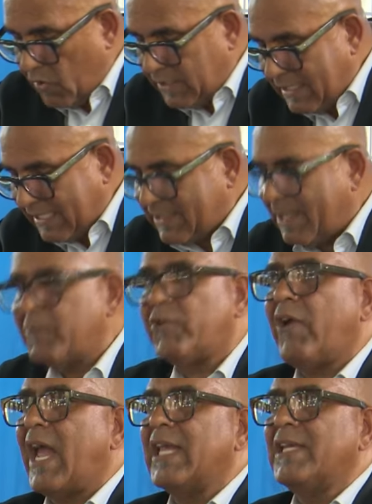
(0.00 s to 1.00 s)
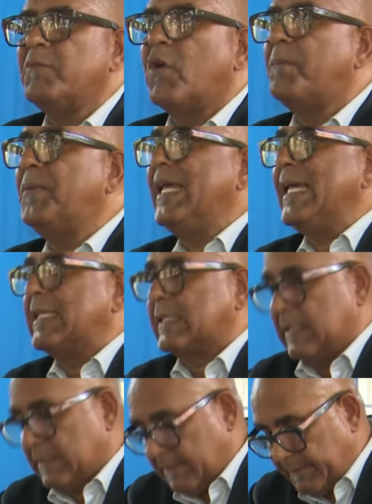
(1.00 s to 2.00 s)
Don't let them cry anymore.
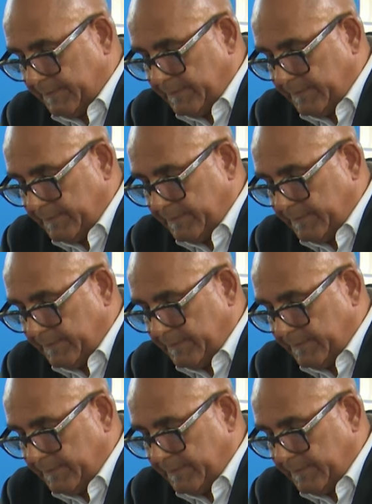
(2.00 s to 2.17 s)
Please.